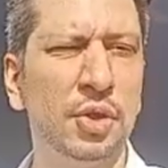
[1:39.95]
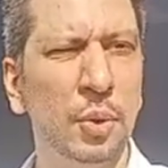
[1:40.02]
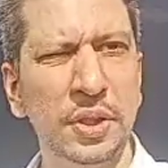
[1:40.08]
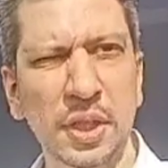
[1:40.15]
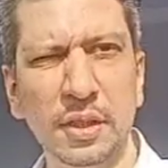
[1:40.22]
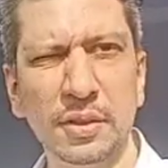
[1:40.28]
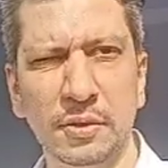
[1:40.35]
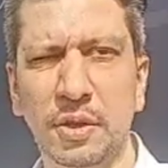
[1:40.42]
So
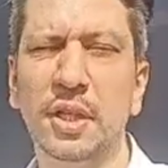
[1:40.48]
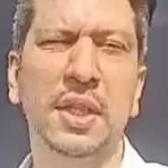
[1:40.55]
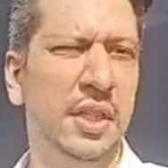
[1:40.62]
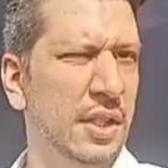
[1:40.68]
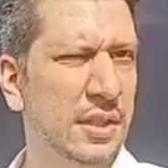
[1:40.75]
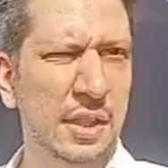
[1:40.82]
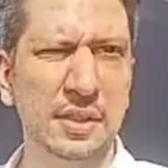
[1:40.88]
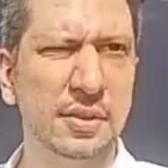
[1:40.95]
it
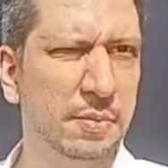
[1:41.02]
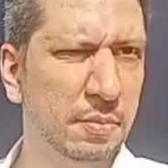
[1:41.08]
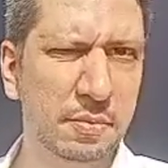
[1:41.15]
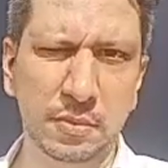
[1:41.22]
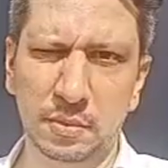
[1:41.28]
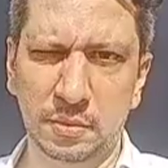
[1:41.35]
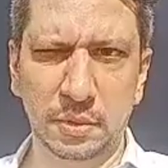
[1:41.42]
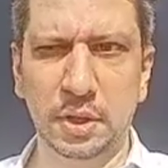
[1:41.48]
has
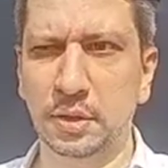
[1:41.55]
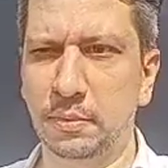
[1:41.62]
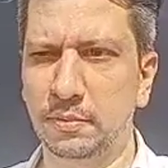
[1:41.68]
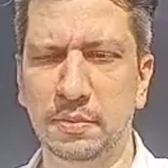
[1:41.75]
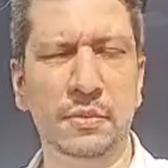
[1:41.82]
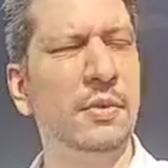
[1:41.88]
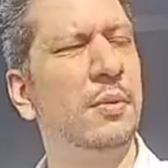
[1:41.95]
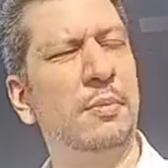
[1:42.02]

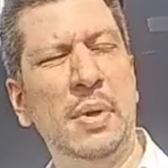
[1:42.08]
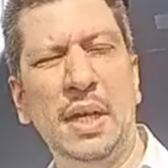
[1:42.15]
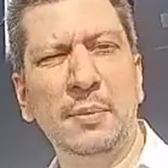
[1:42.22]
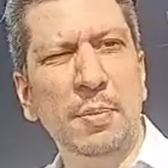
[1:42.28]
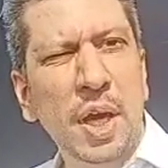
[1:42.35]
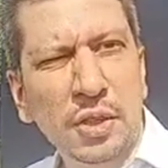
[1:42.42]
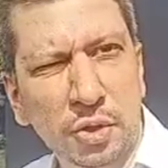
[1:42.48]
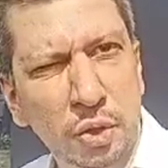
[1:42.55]

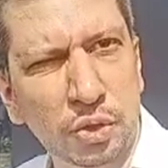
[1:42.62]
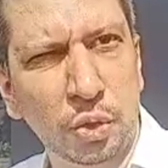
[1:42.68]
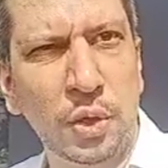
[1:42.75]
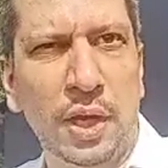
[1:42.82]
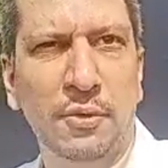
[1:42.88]
bad part also,